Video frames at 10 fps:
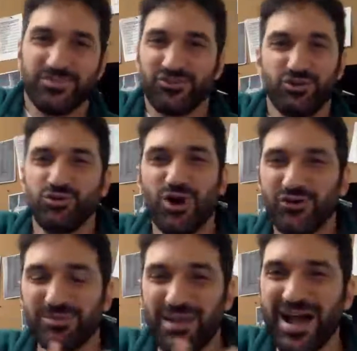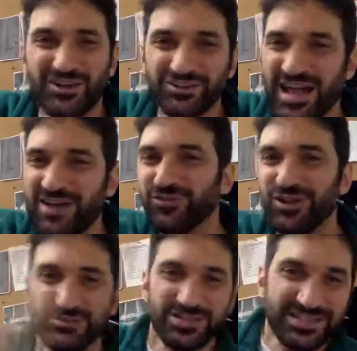200 miles to have
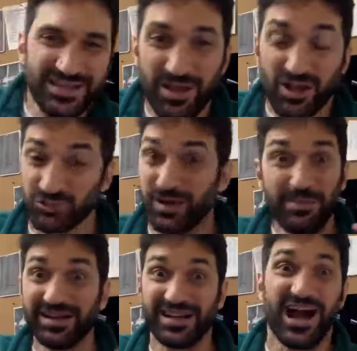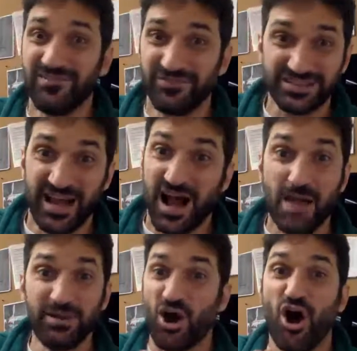lunch with the same? So when I'm at a conference,
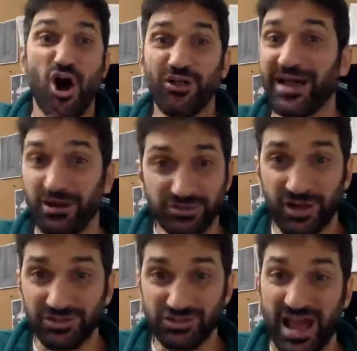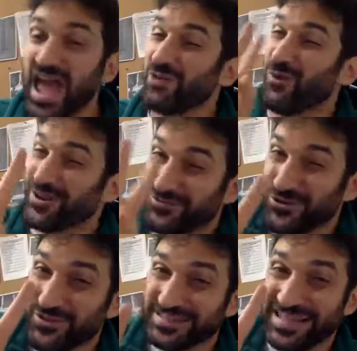I'm an all-out talk to strangers. And one of
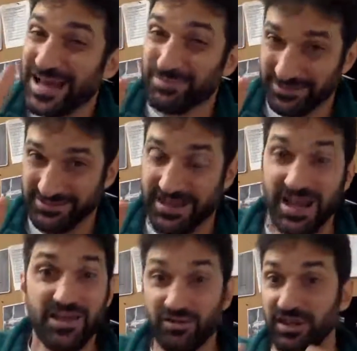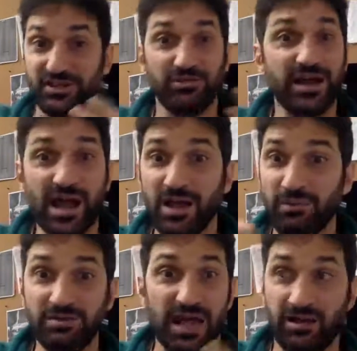two things happens. Either like you and I,
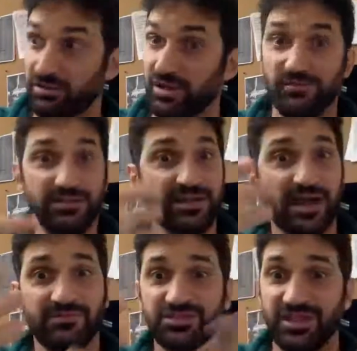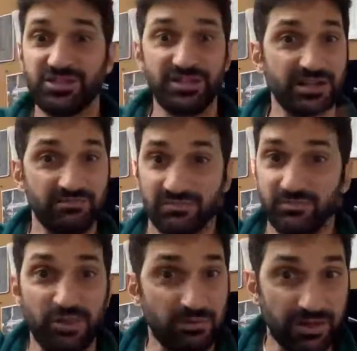we had a lovely conversation, and
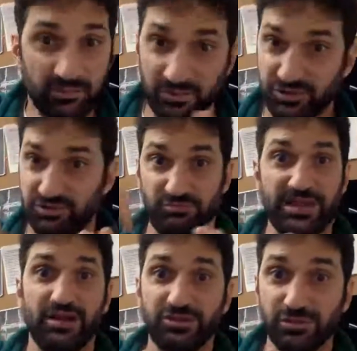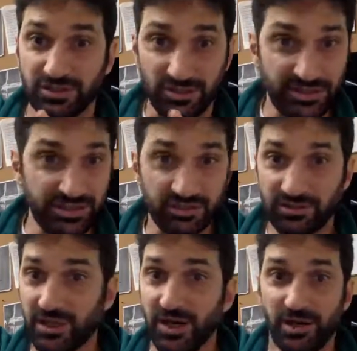which led on to a
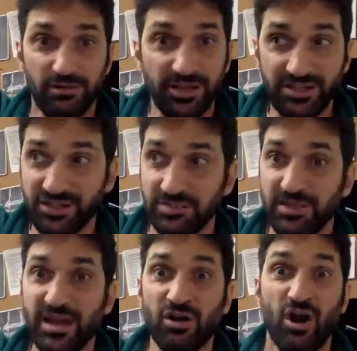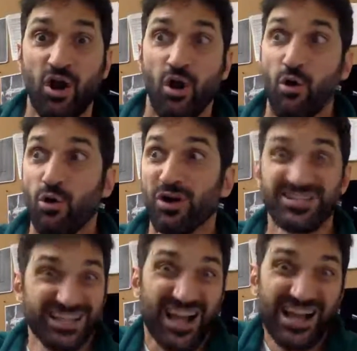collegial relationship later, or
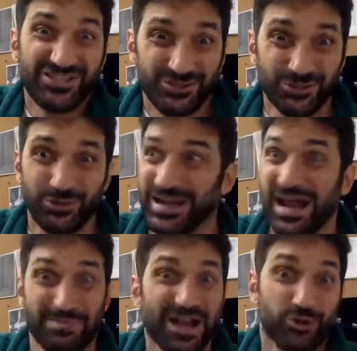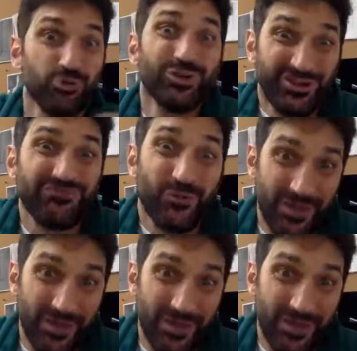it's like high school, and I'm not cool enough for